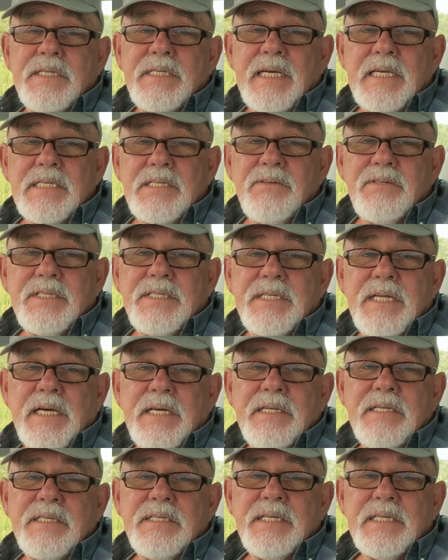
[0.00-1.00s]
Tesla's
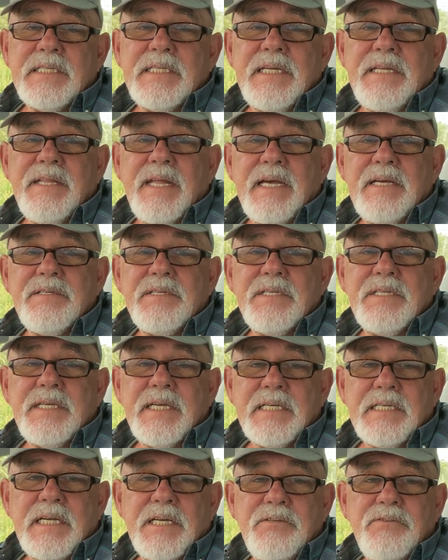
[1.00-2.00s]
done
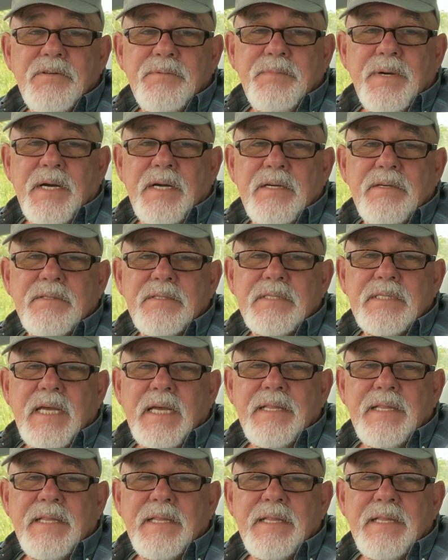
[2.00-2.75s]
16,600 miles,